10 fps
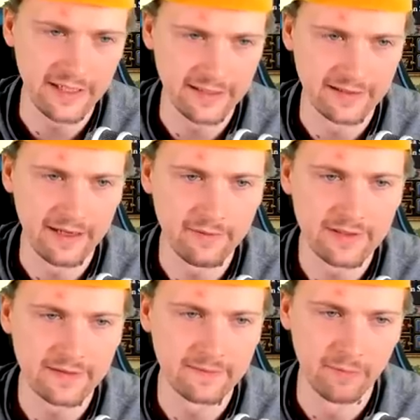Yes, now
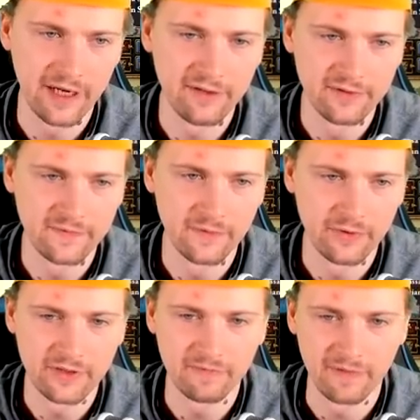it's minus
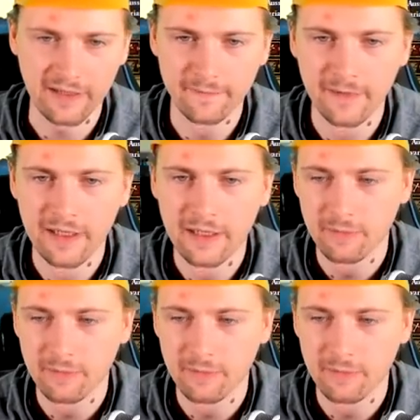45,